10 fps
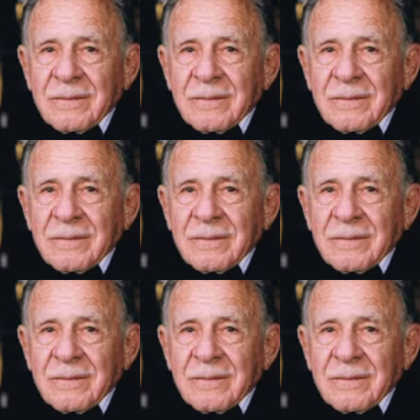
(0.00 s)

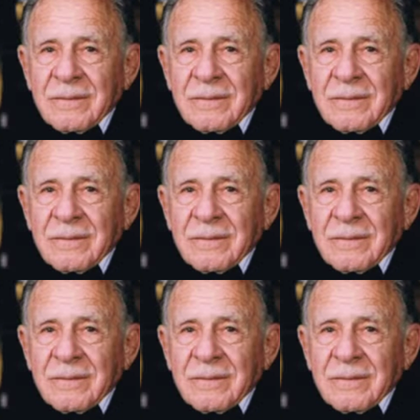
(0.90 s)

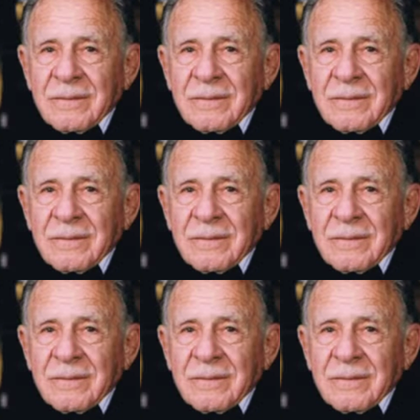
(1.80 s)
(no lip movement)